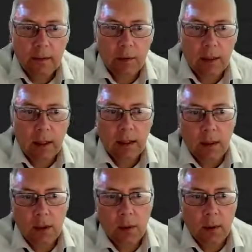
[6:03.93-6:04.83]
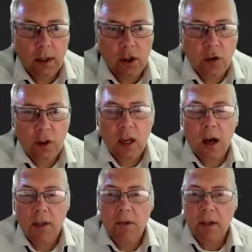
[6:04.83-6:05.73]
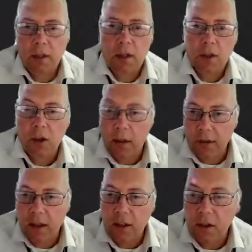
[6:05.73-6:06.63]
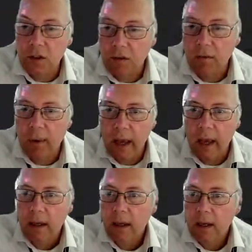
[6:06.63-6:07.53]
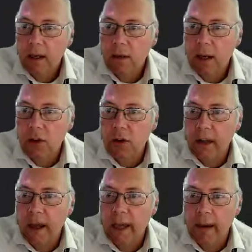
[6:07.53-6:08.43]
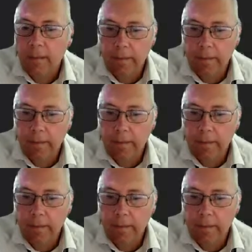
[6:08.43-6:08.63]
Okay, so we want to destroy the other instance, not the instance of the player. So let's try that again.